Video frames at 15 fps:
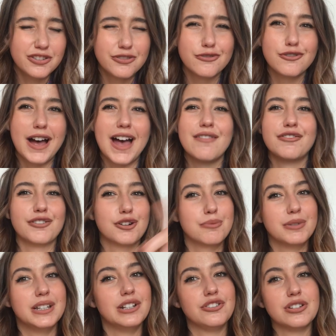to have a
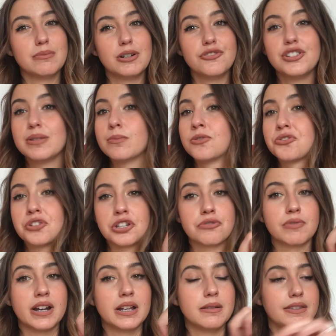recommendation about gyms, just
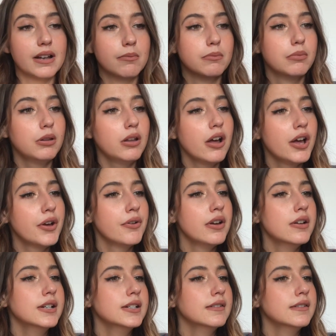write it down below.